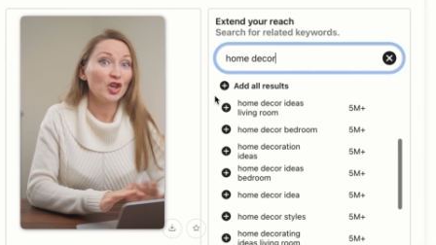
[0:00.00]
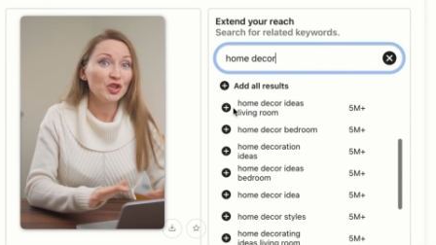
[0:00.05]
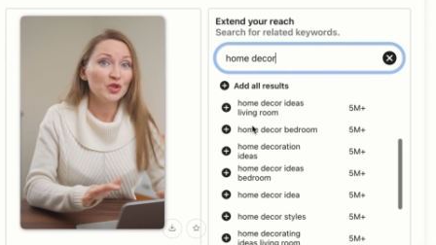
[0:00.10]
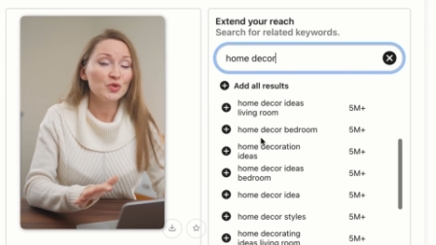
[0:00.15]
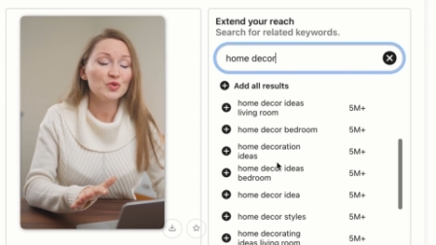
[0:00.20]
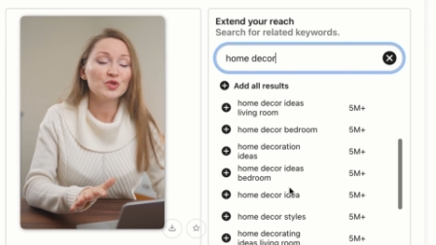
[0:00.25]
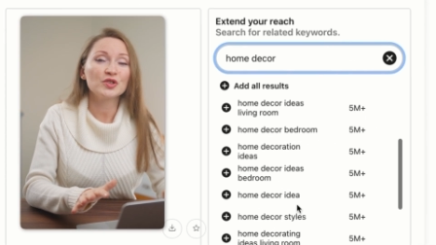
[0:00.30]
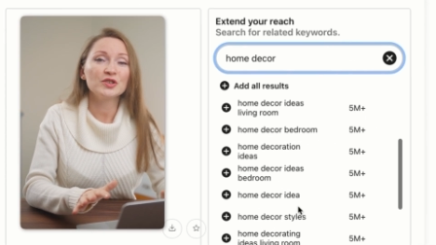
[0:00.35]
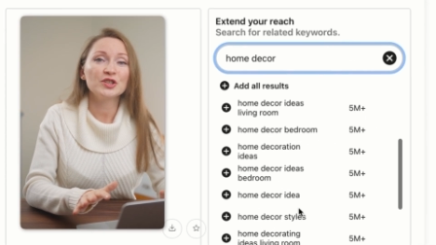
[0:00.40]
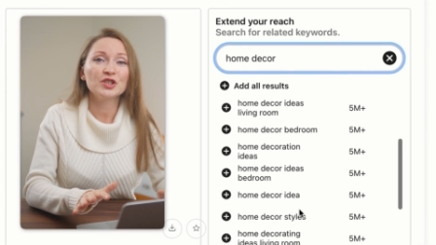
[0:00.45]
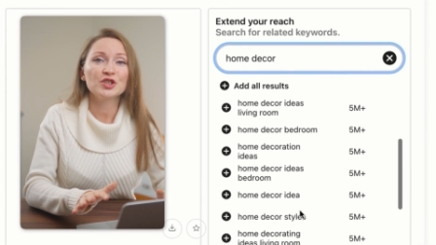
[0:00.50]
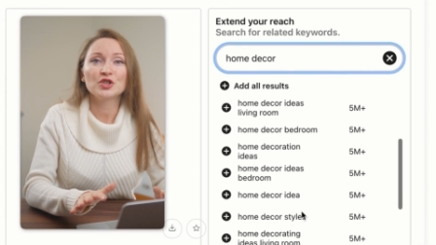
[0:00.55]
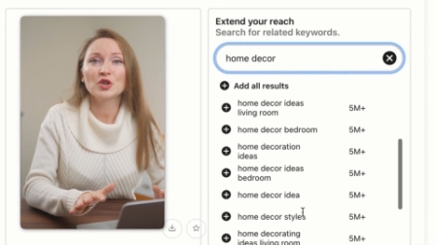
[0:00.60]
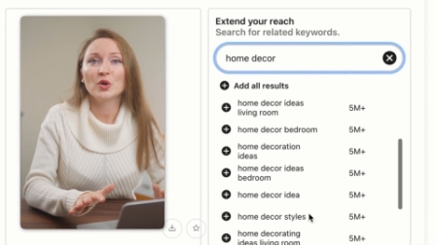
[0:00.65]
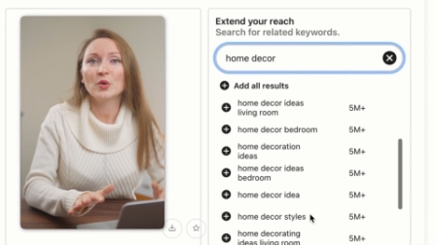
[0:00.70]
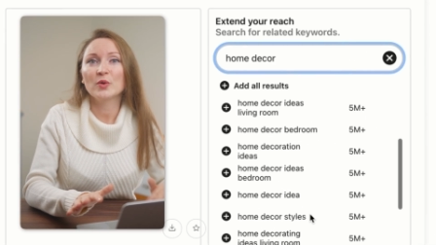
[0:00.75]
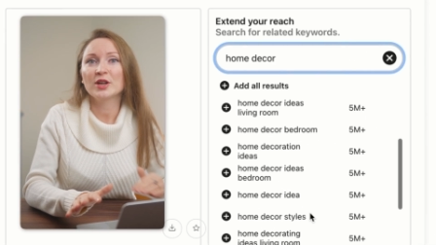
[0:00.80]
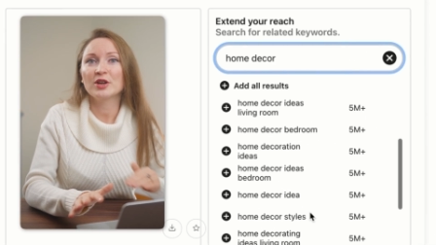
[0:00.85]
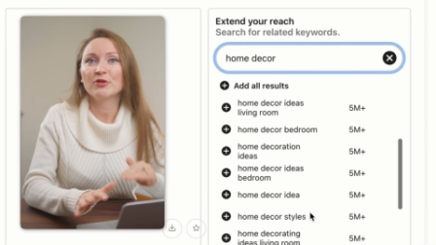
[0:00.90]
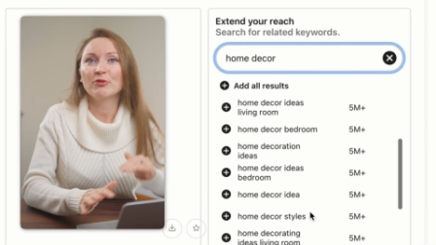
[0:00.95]
usually
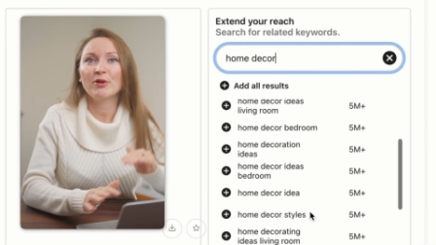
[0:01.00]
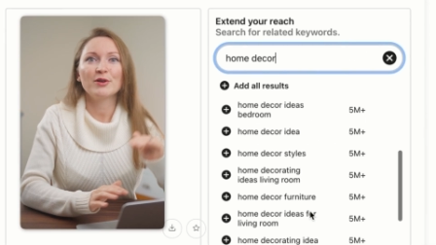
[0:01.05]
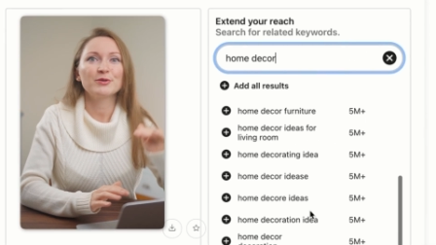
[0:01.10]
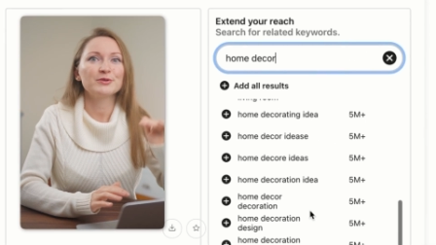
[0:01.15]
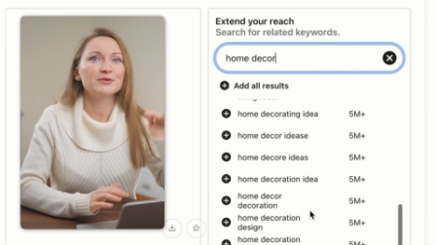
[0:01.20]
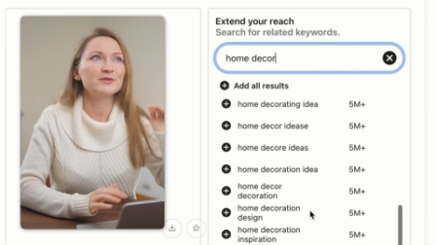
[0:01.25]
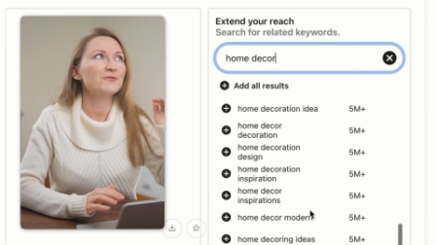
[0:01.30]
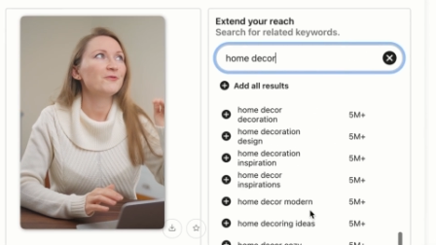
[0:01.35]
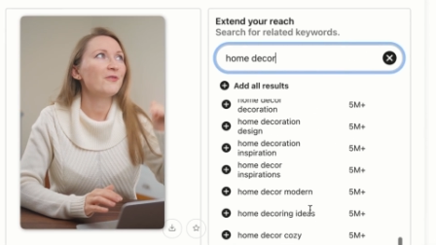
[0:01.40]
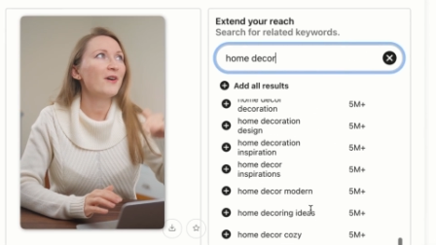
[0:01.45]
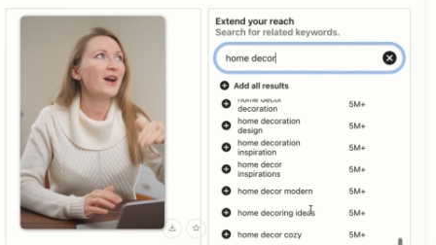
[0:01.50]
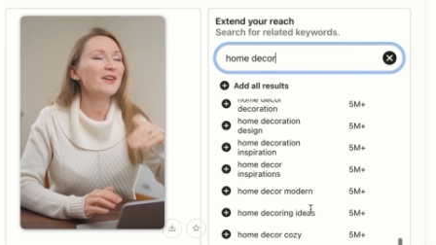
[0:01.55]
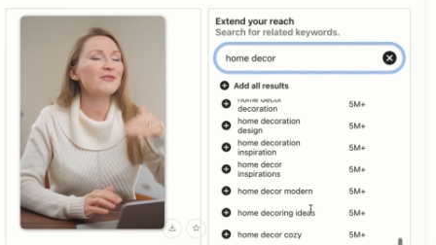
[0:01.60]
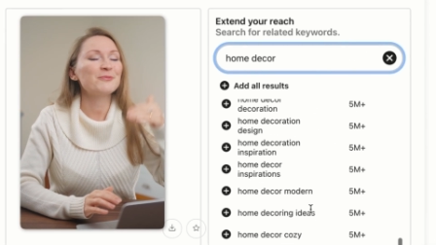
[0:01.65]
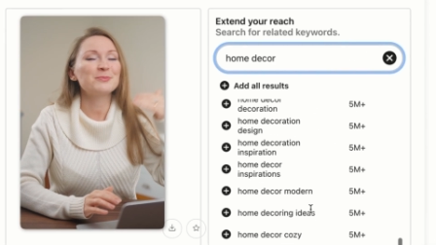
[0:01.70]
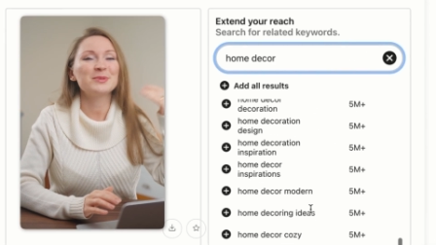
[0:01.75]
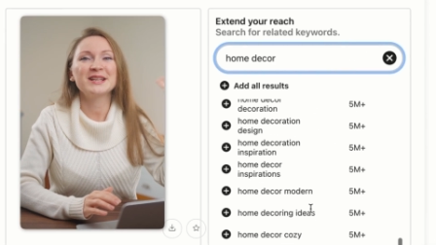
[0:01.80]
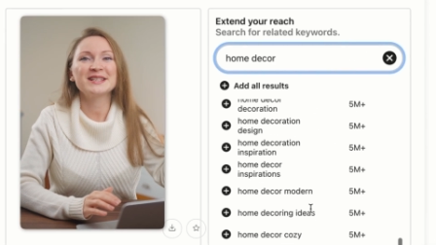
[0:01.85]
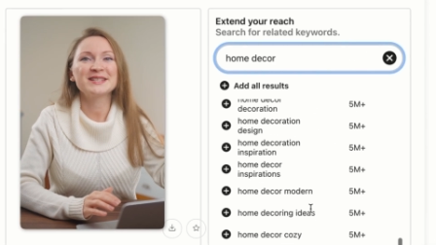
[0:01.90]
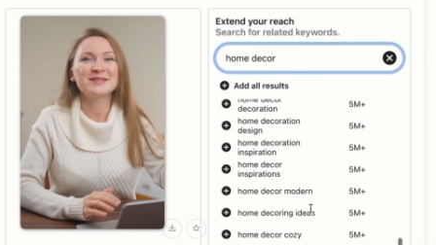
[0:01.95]
showing around
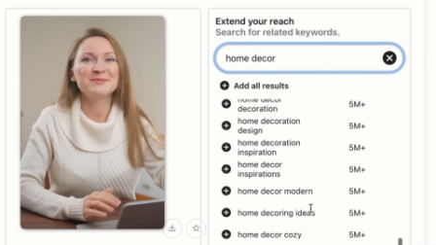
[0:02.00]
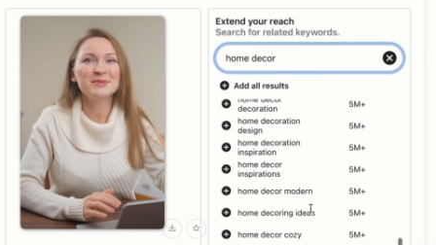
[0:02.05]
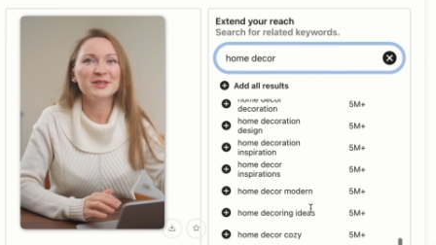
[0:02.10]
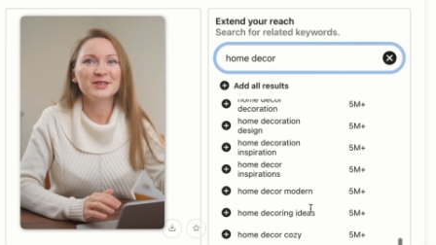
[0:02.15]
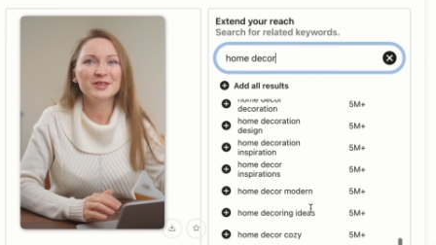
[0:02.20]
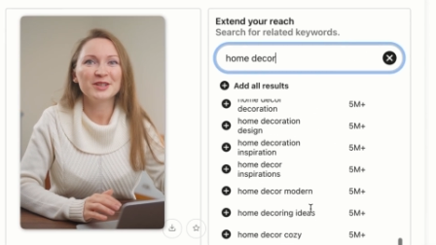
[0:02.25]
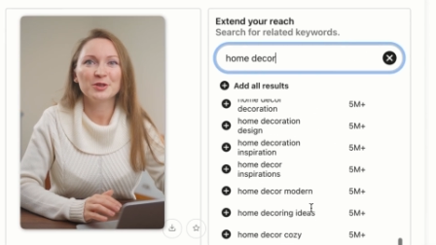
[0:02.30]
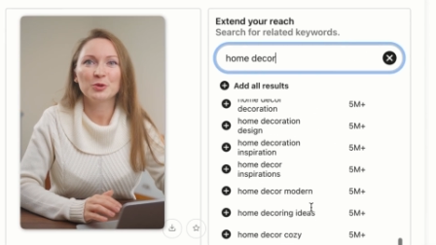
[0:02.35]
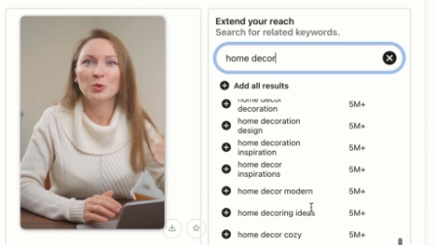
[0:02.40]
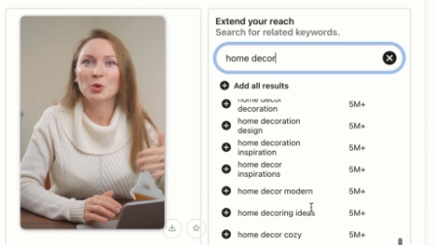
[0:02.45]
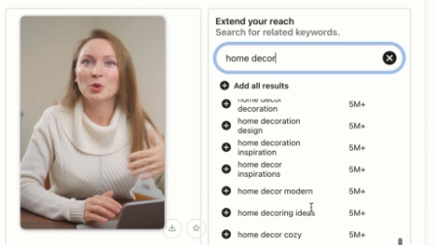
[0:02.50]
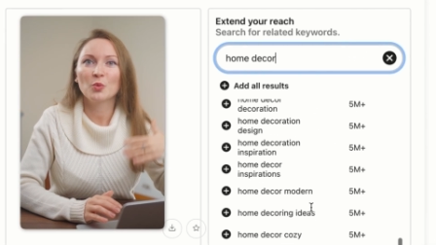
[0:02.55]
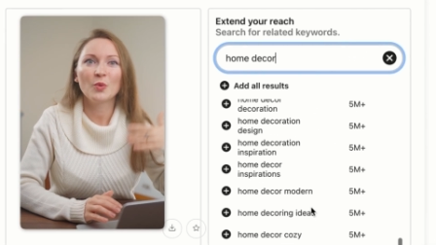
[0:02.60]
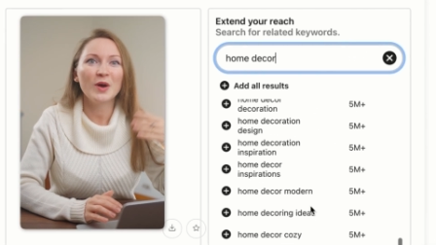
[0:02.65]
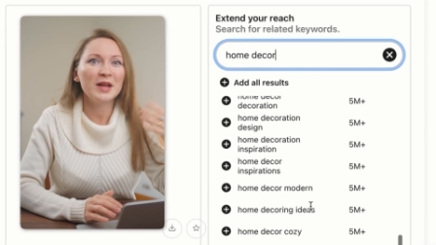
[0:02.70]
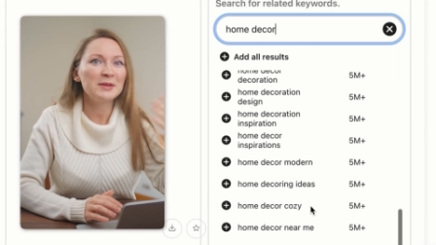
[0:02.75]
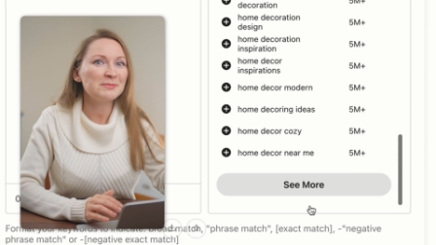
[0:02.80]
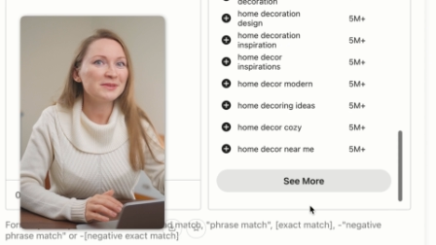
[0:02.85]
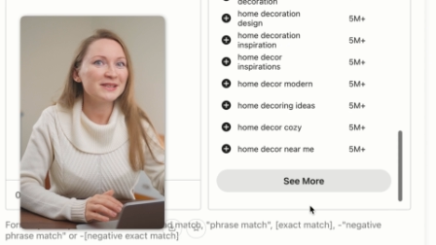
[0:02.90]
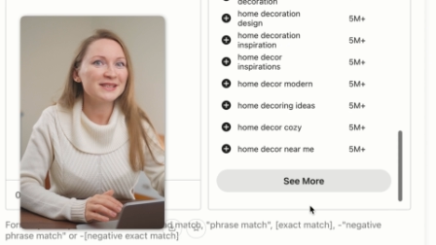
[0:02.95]
5+ million or
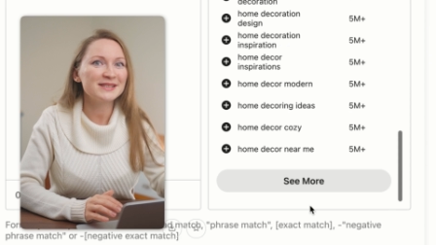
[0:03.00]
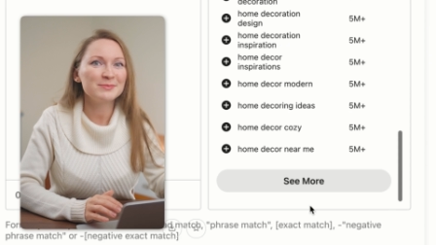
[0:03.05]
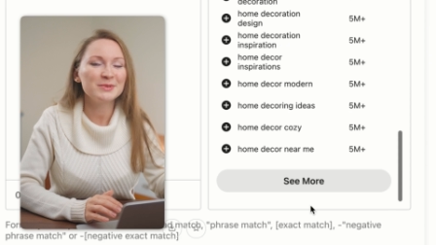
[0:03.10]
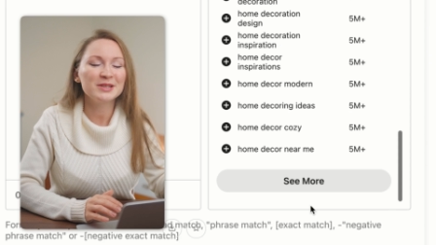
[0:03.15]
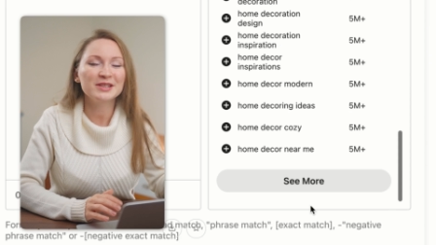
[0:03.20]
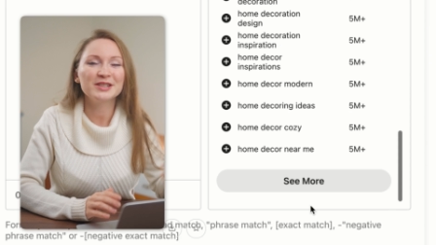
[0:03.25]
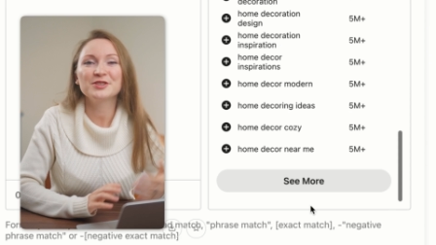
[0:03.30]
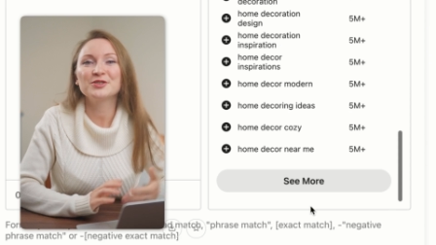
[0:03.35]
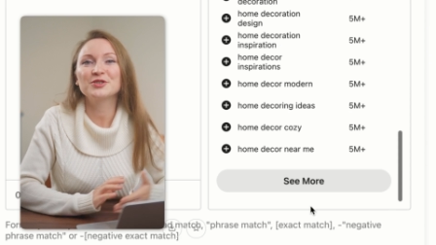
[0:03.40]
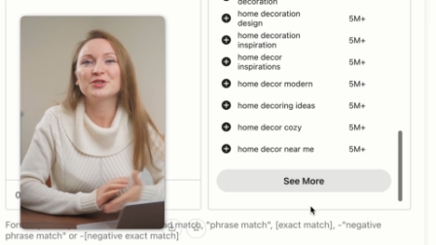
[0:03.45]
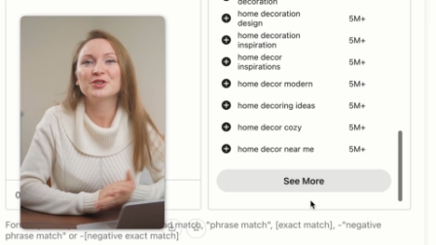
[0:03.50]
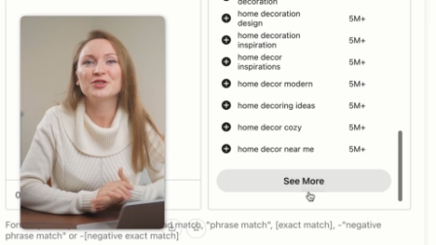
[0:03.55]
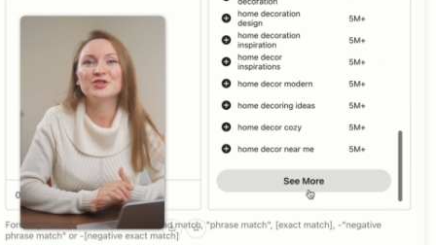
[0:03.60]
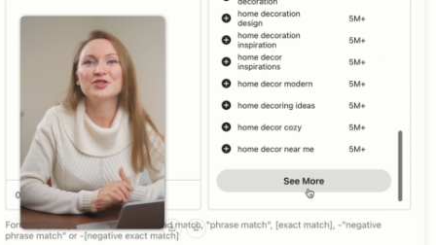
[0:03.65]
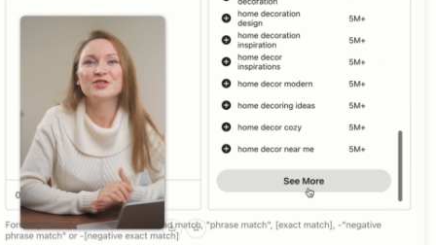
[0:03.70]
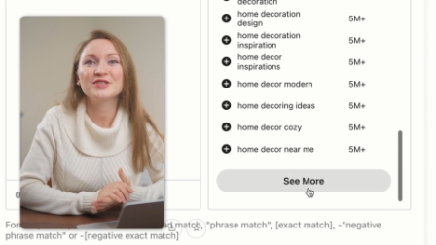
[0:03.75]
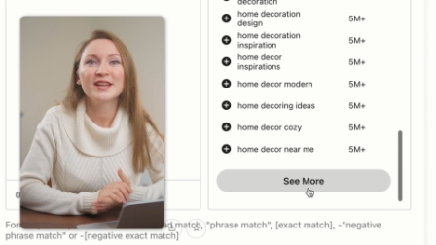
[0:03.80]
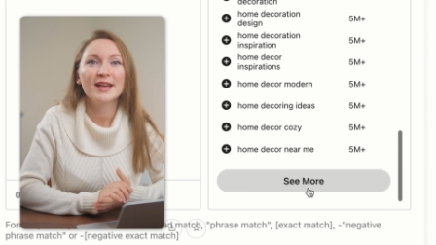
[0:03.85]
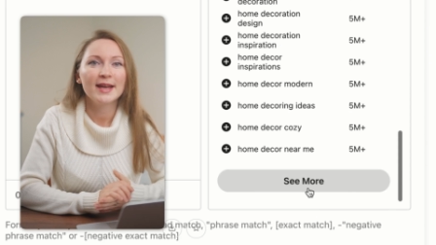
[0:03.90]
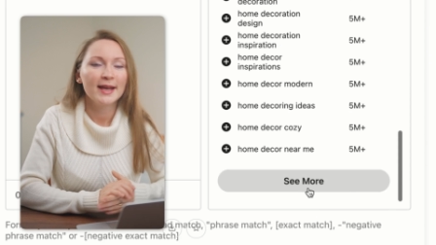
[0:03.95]
1+ million
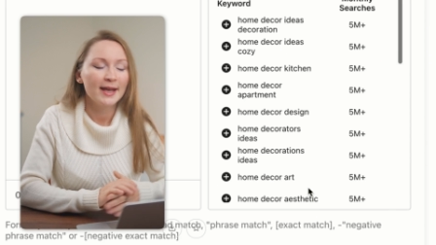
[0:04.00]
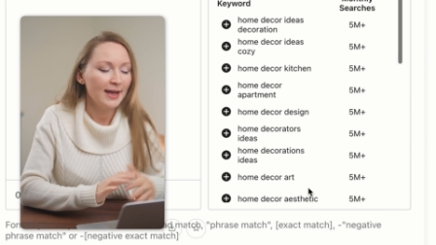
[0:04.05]
searches